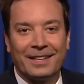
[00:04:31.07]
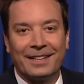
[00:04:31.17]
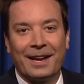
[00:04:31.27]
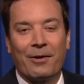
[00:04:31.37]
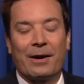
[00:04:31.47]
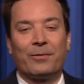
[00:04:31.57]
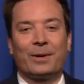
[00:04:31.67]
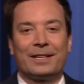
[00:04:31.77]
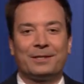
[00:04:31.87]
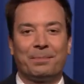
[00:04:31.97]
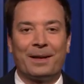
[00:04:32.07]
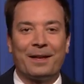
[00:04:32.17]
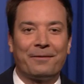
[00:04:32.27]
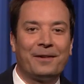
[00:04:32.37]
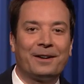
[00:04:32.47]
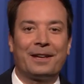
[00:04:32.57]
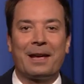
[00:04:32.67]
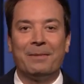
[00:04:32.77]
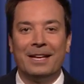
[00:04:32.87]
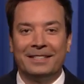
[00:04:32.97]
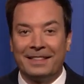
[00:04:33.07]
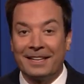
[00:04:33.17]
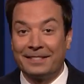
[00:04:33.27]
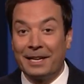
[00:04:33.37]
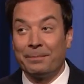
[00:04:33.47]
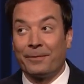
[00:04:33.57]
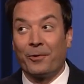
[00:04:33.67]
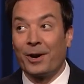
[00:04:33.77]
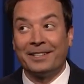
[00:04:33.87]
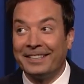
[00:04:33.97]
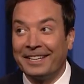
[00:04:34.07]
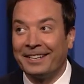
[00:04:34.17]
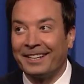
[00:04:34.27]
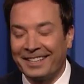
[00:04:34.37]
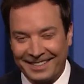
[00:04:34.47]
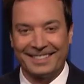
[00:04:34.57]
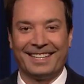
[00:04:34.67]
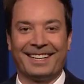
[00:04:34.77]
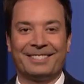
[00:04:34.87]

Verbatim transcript: Uh, now everyone gets to play that fun game. Did they see it before I deleted it? Yeah.